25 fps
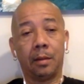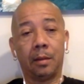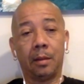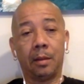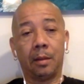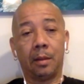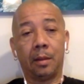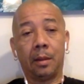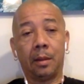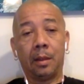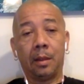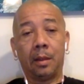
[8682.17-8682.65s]

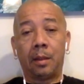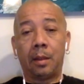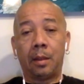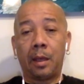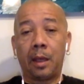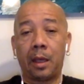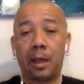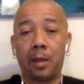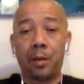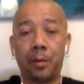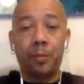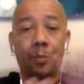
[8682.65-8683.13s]
Yeah.
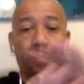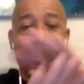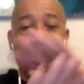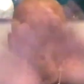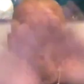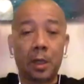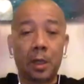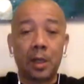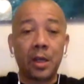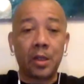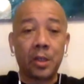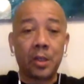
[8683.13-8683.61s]
Hey, put
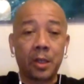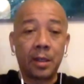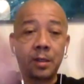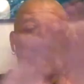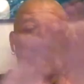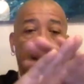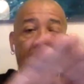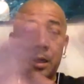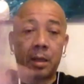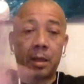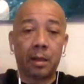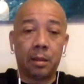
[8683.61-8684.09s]
cash
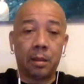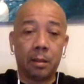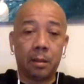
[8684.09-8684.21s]
aside.